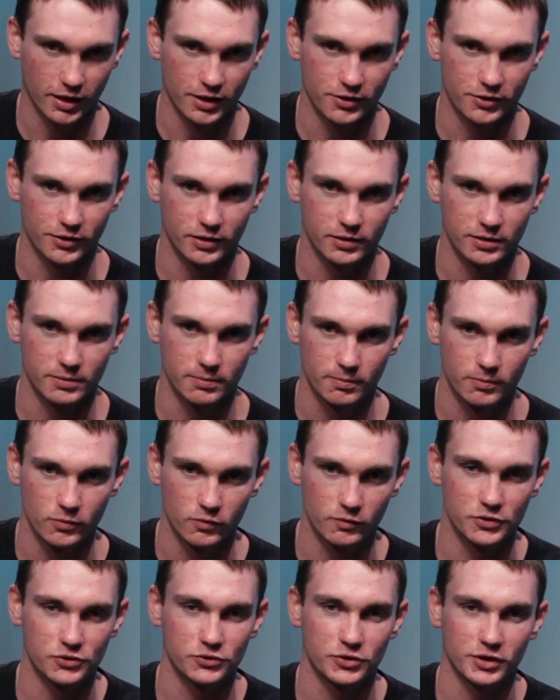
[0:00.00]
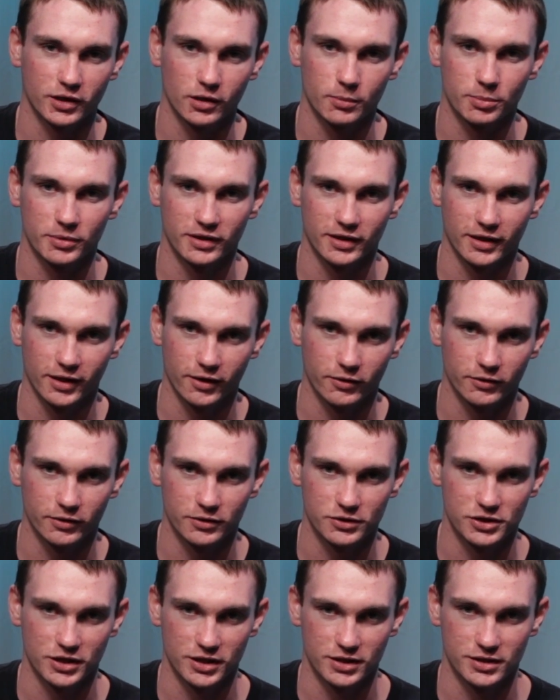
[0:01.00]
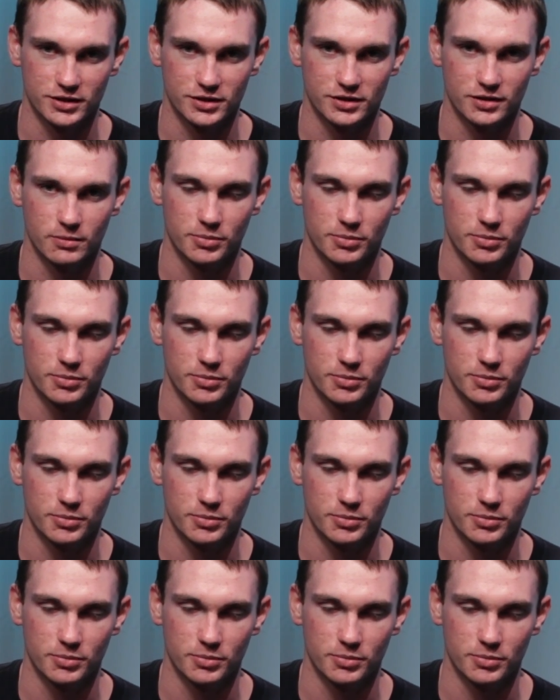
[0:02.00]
and you're going to move the string up and down to change